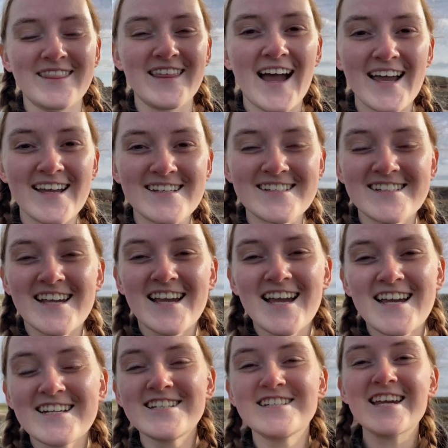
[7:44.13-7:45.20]
that is
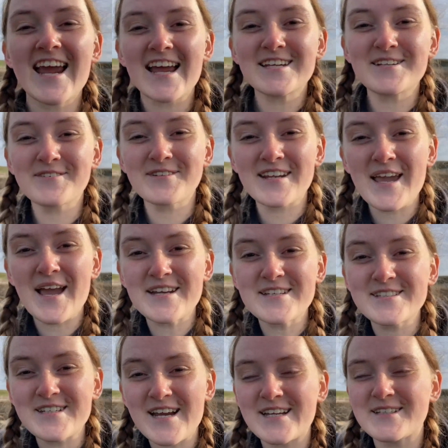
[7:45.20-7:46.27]
genuinely
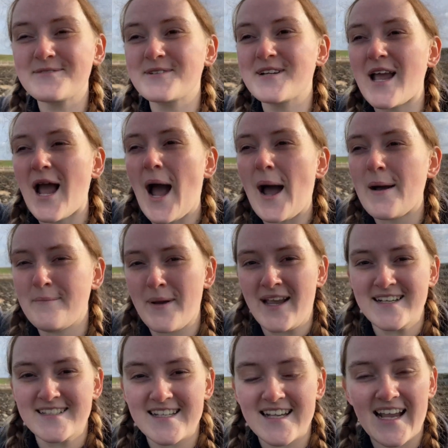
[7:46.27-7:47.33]
genuinely
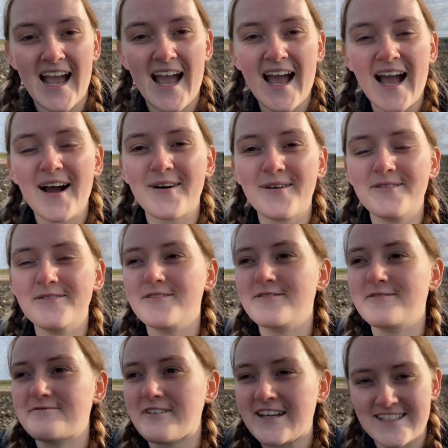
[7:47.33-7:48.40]
amazing how
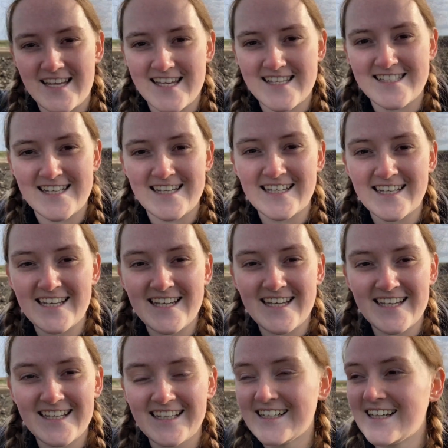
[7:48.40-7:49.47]
fantastic
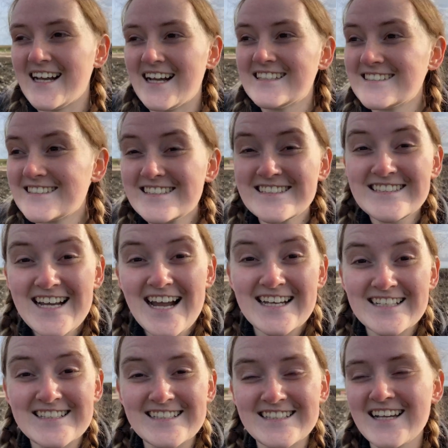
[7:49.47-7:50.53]

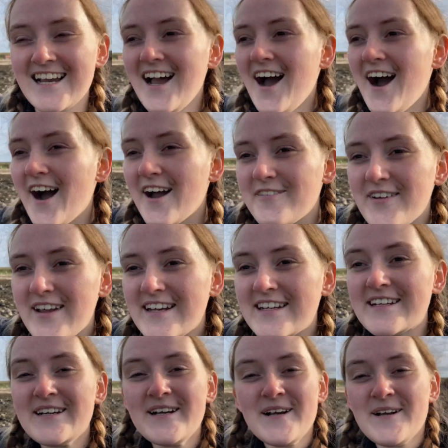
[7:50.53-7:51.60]
yes i mean
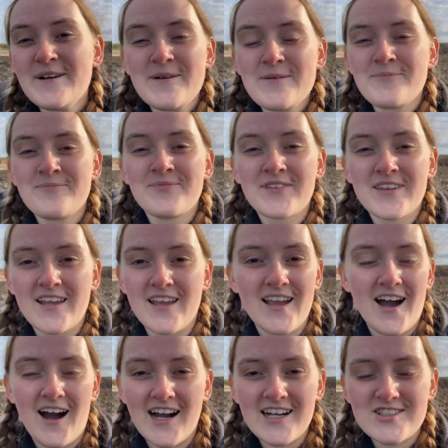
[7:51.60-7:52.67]

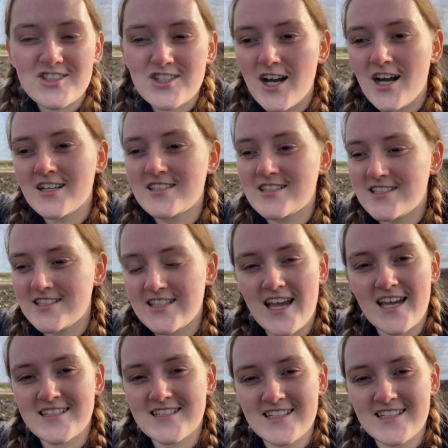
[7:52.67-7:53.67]
I just said